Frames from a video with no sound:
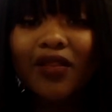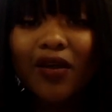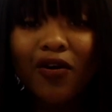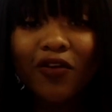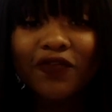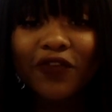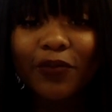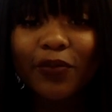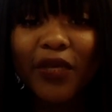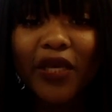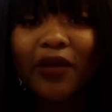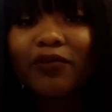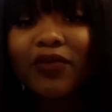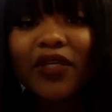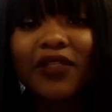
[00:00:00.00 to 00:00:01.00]
often
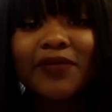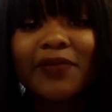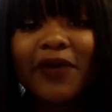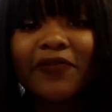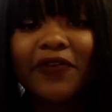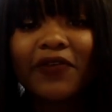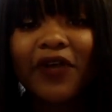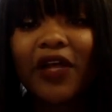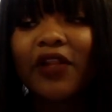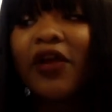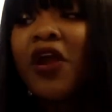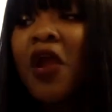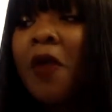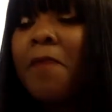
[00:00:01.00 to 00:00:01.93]
pink because it's my favorite color.